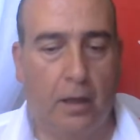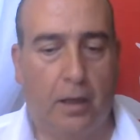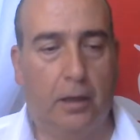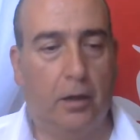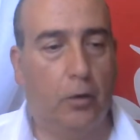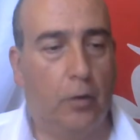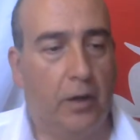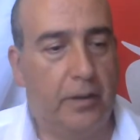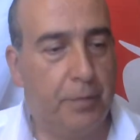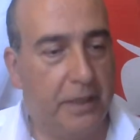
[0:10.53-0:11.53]
Hello,
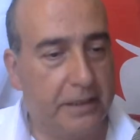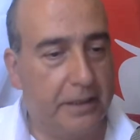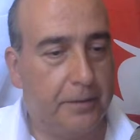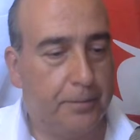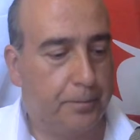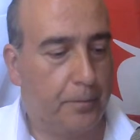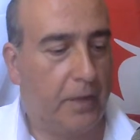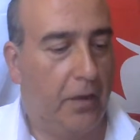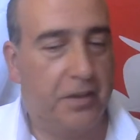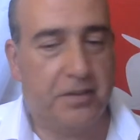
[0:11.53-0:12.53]
everybody.
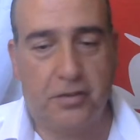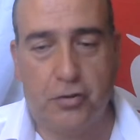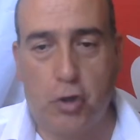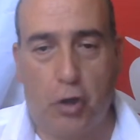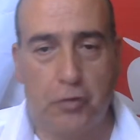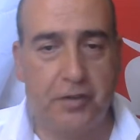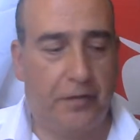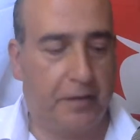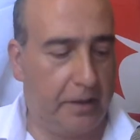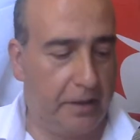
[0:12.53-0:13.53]
This is
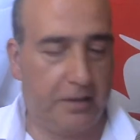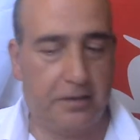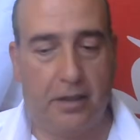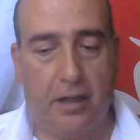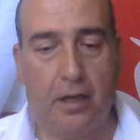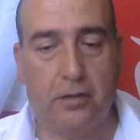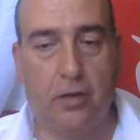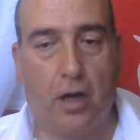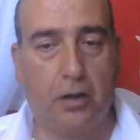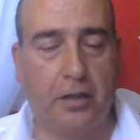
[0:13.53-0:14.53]
Joseph Caristana
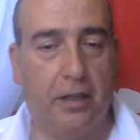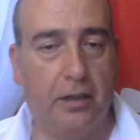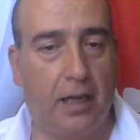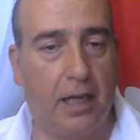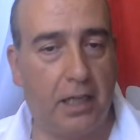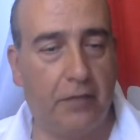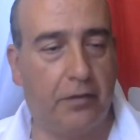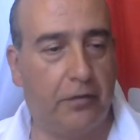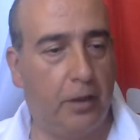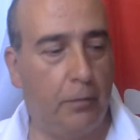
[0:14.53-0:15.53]
talking
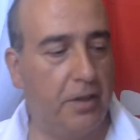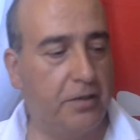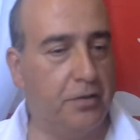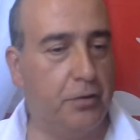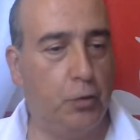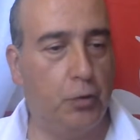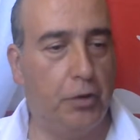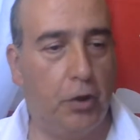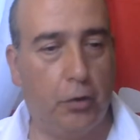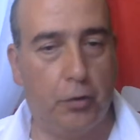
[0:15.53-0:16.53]
live from the
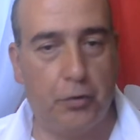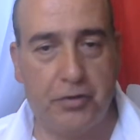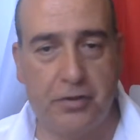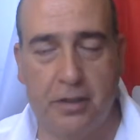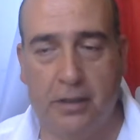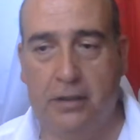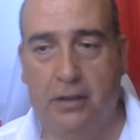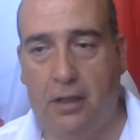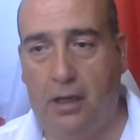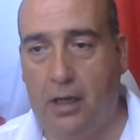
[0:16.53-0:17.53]
studios
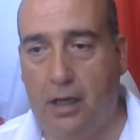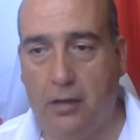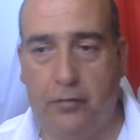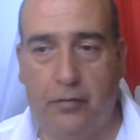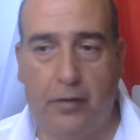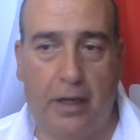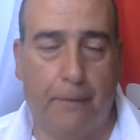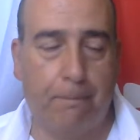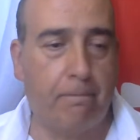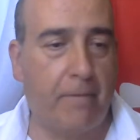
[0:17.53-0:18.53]
of
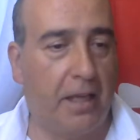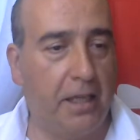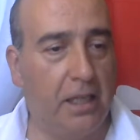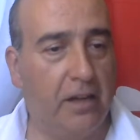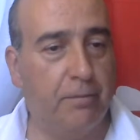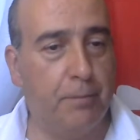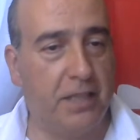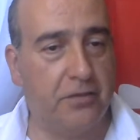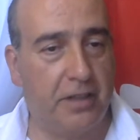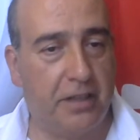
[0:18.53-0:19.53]

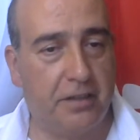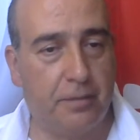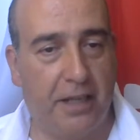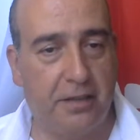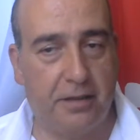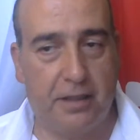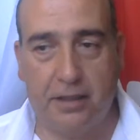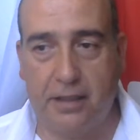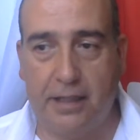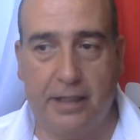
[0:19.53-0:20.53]
eGovmetrics based
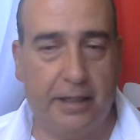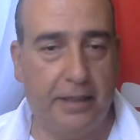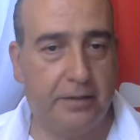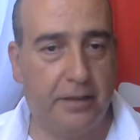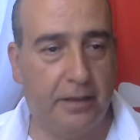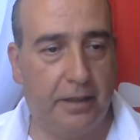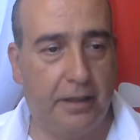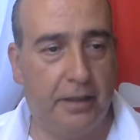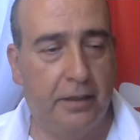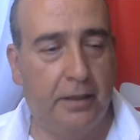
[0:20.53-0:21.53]
in
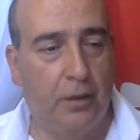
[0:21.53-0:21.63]
Italy.